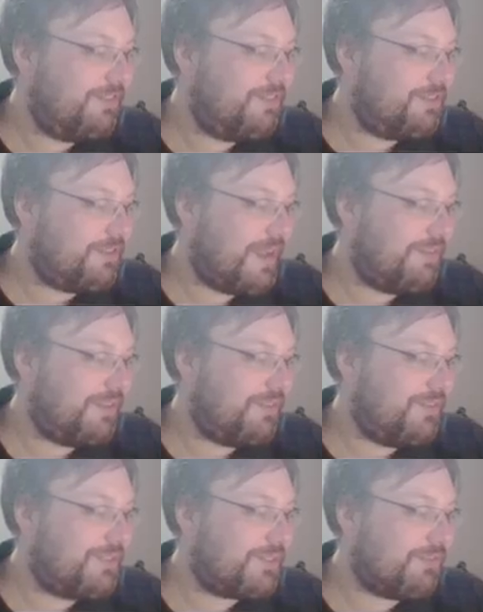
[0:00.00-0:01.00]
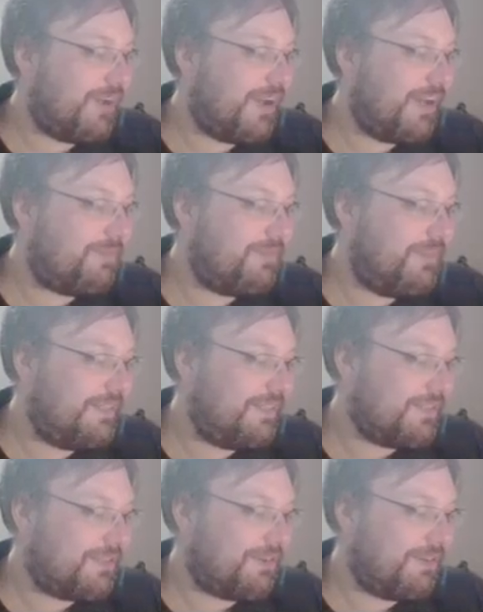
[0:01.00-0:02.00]
traveling through the swamp with
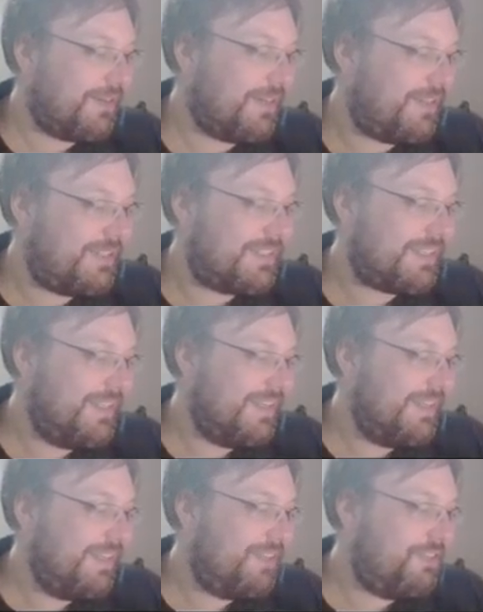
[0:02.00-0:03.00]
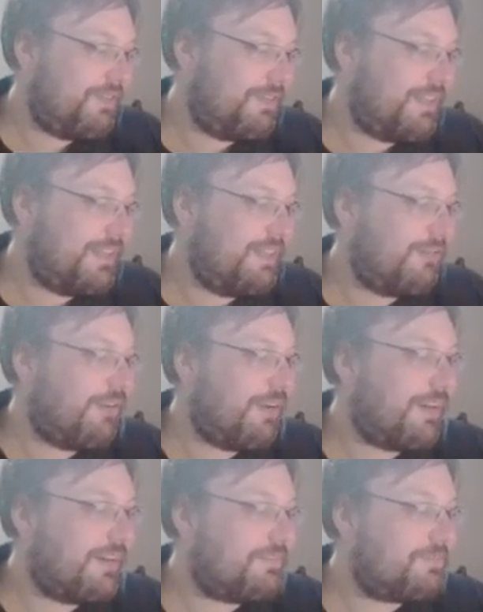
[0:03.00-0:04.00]
those accordions drifting in the
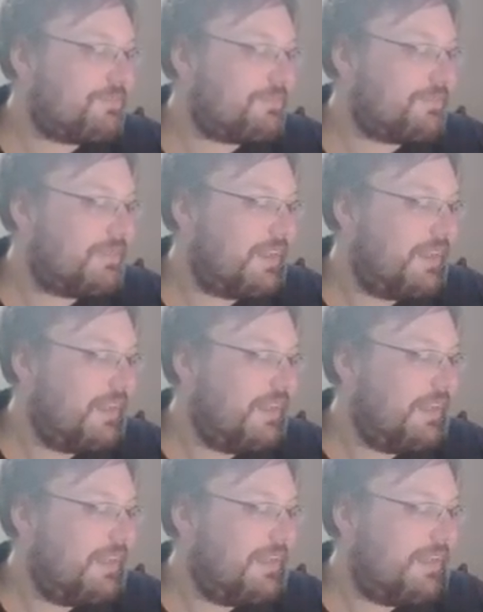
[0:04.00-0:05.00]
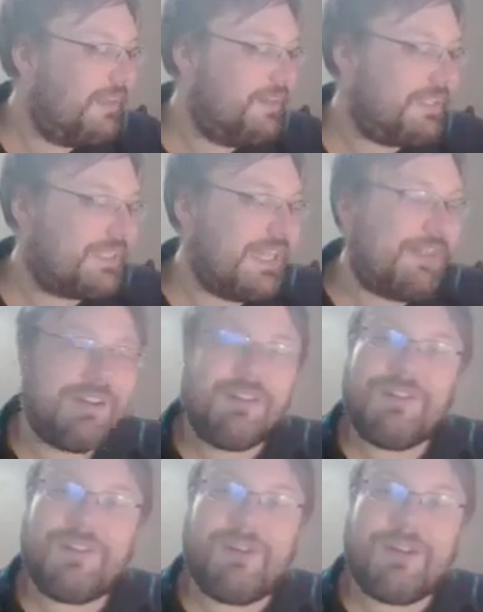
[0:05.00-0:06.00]
water. Here the 7
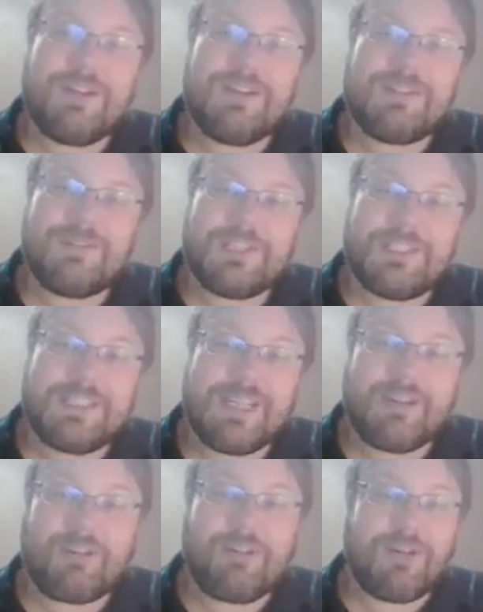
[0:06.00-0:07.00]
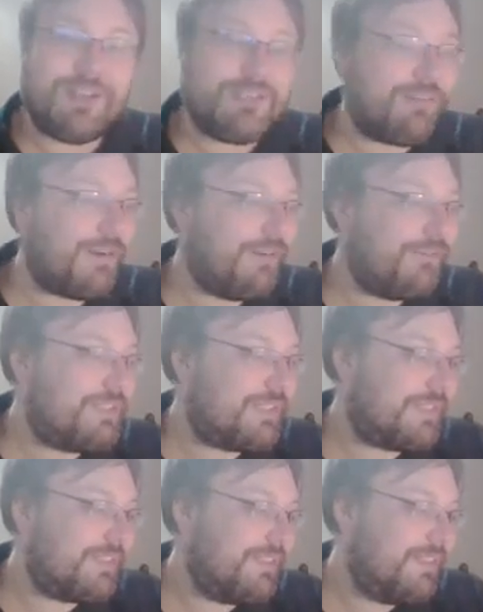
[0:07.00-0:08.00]
of accordions where she's at a
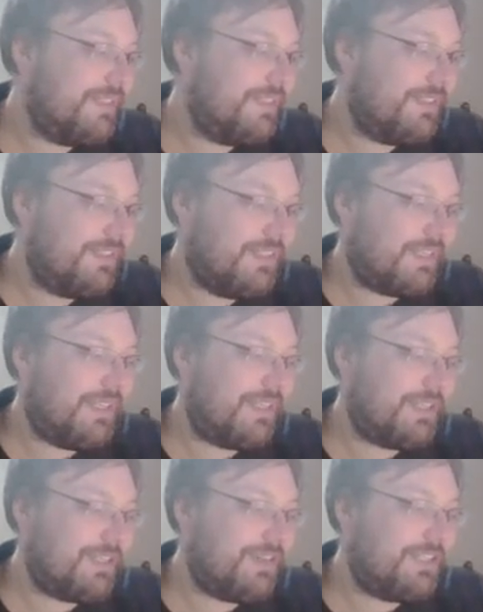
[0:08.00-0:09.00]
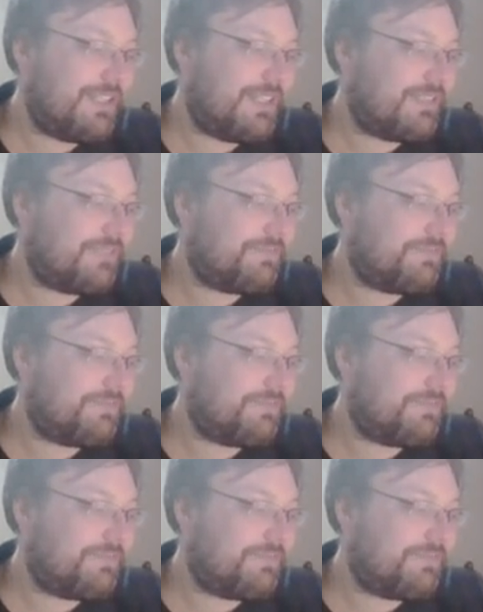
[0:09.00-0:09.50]
crossroads, looking, searching.